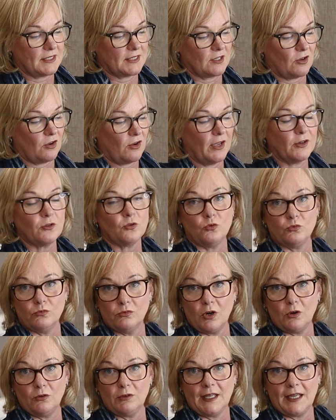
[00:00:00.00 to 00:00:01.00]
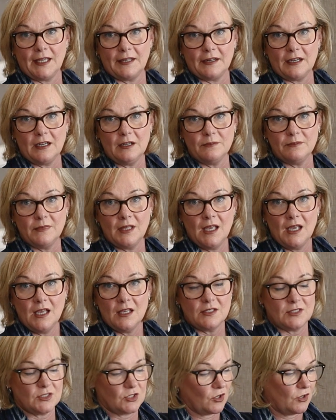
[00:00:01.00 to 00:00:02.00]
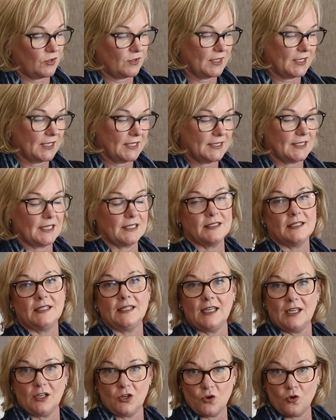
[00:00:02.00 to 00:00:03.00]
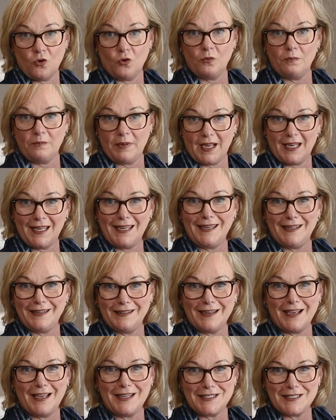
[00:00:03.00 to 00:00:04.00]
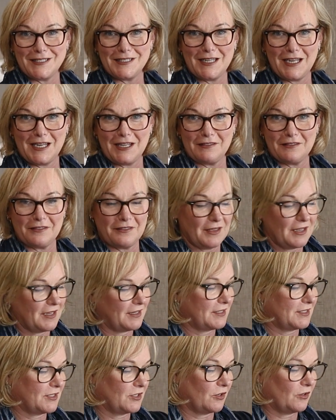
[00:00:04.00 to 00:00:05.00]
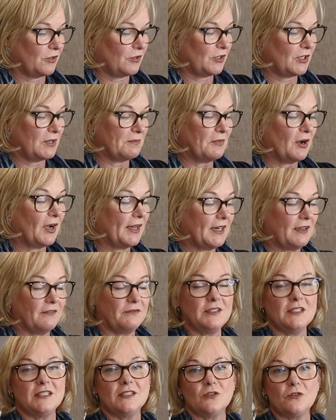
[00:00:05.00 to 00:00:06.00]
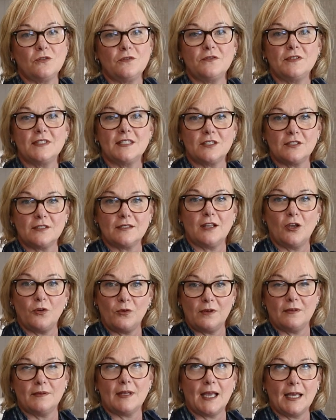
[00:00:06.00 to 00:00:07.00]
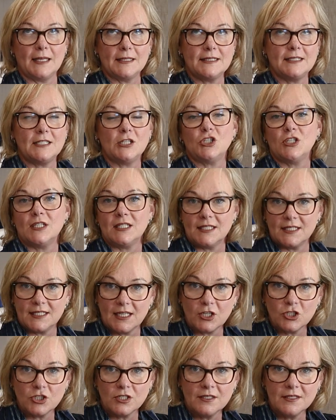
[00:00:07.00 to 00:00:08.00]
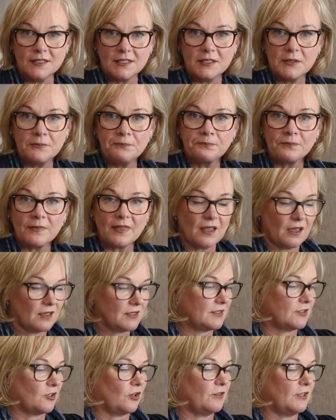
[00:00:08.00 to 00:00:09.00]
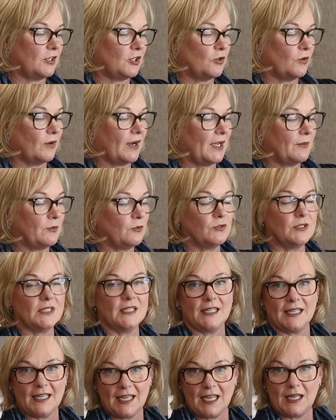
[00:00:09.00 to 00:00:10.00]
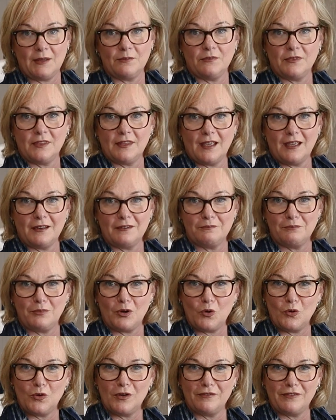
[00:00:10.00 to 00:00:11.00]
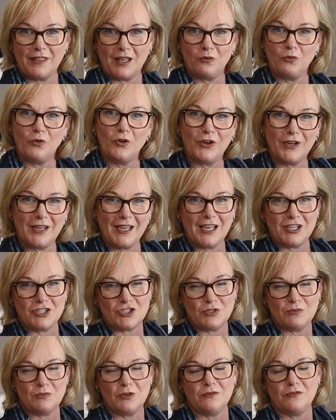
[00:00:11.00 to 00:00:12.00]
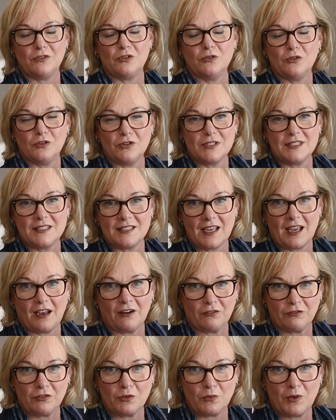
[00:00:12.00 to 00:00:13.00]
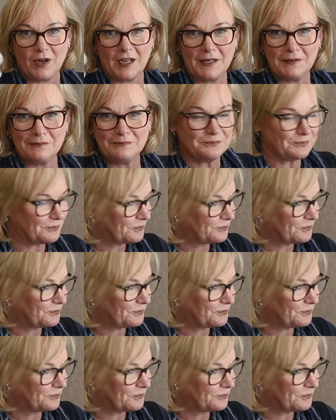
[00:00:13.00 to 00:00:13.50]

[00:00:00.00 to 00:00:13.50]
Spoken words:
side or rolling it up so that it doesn't get caught back in underneath. So you might have to sort of slow stitch in sections so that you're able to keep that bulk of that work as you move across out of the way.